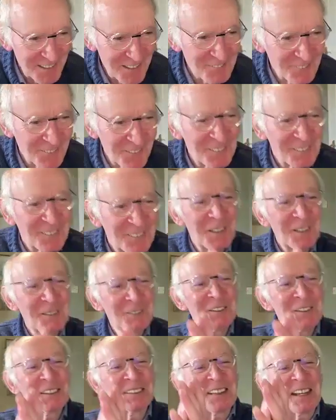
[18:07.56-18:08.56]
right. I
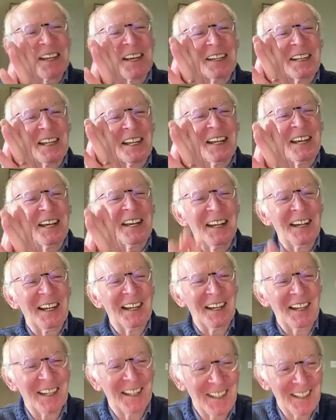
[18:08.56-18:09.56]
forgot about
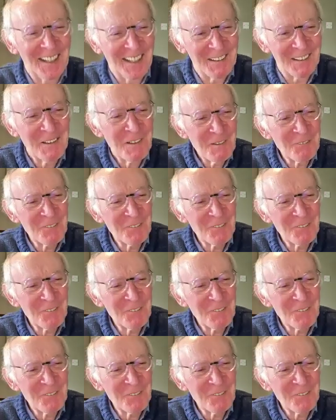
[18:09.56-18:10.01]
that.